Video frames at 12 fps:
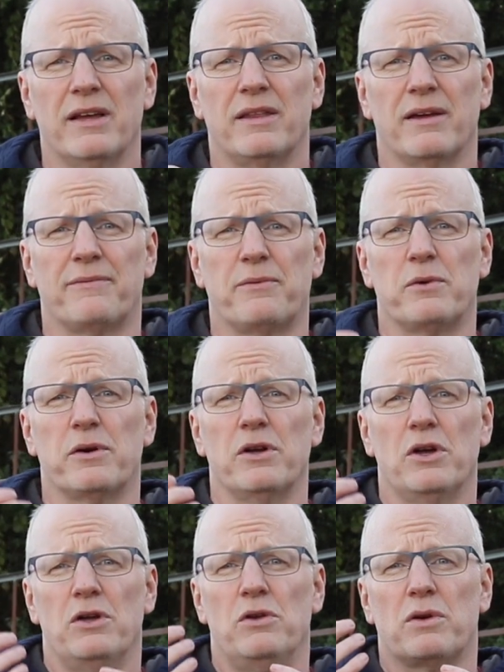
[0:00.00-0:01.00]
Therefore,
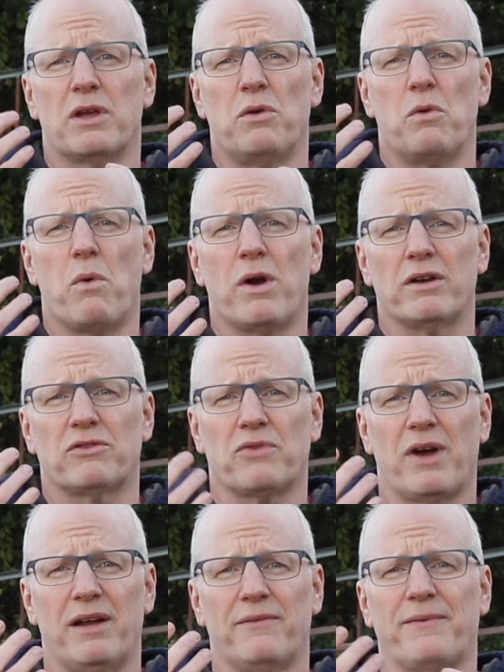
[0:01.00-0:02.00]
you want to
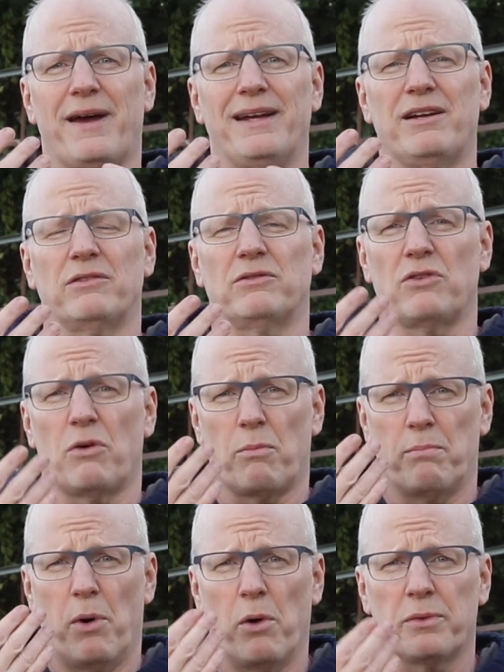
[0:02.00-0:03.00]
try to find out
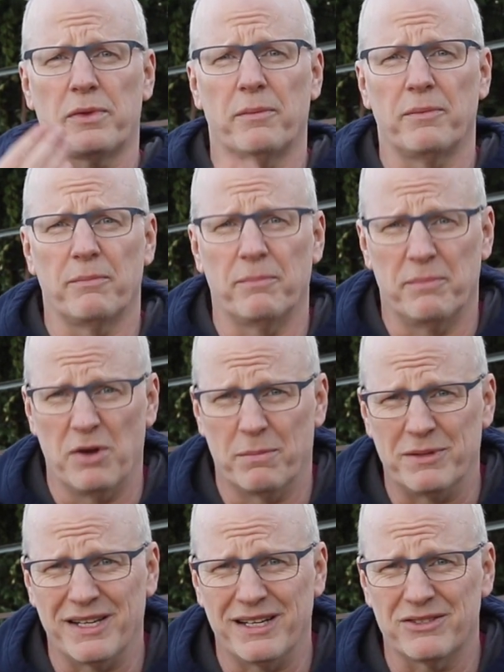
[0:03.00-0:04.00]
both your
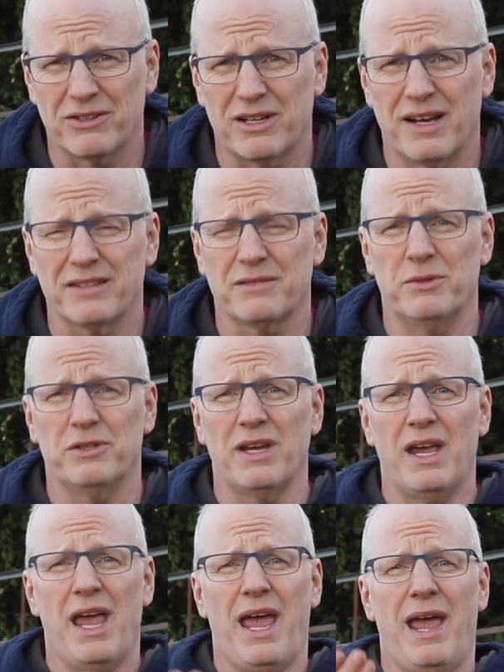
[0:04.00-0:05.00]
potential customers
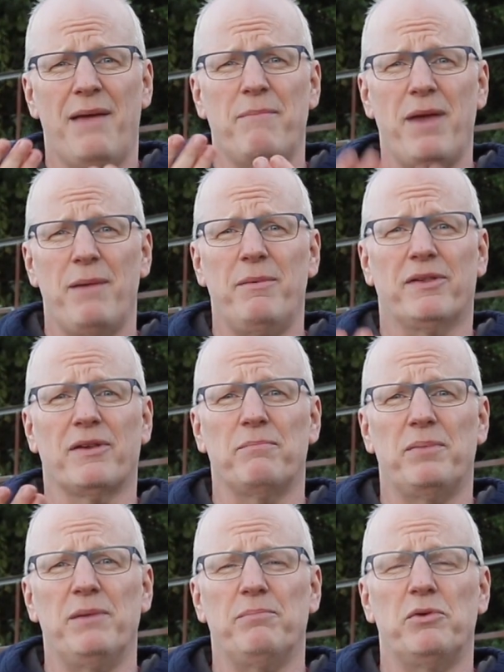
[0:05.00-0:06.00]
and maybe some
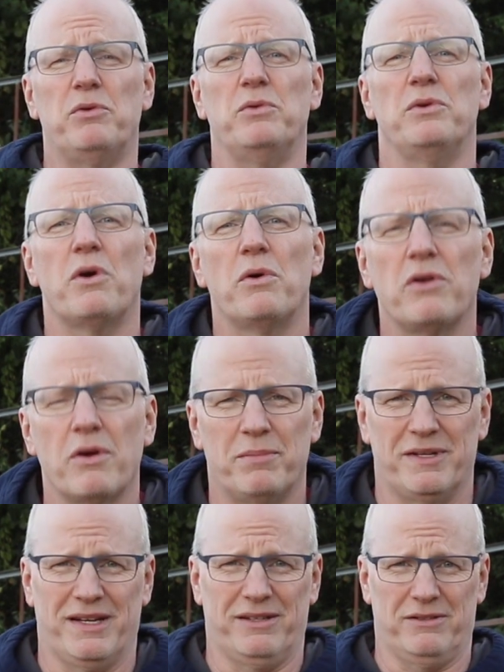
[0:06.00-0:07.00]
people who know your
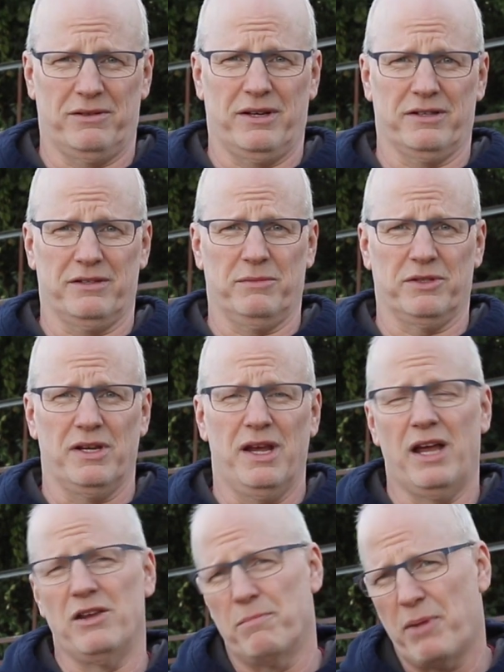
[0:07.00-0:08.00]
potential customers,
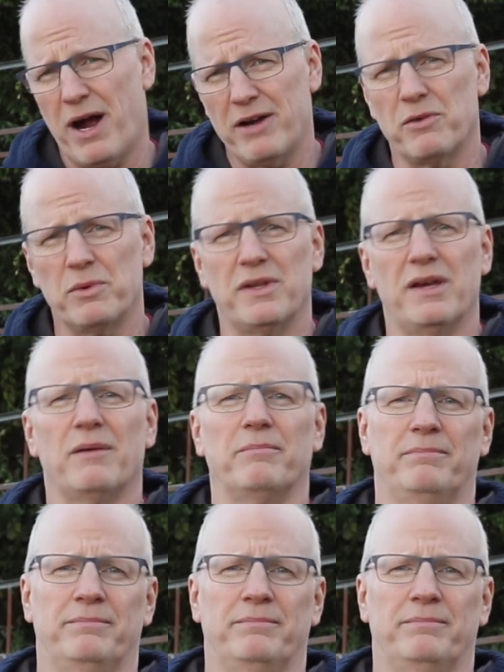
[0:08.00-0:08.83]
and you partner with them.